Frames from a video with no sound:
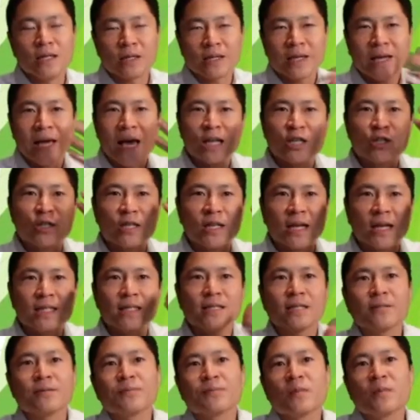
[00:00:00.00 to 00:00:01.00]
catch
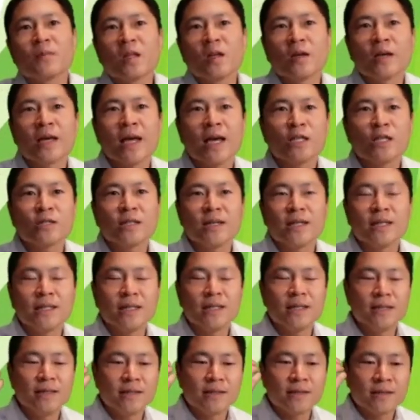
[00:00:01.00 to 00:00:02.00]
light. And catch light
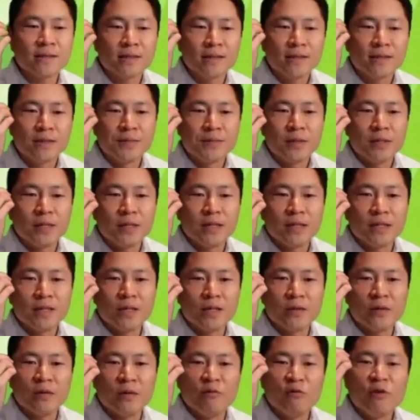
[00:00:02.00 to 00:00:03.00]
is
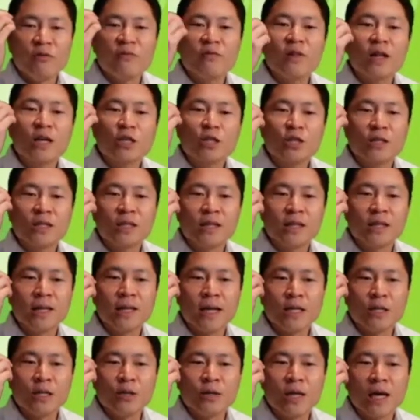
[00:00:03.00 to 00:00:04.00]
the reflection
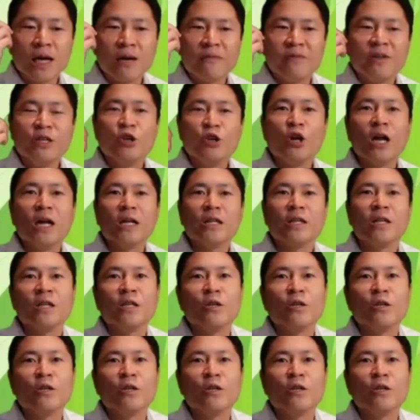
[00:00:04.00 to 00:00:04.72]
that you have in your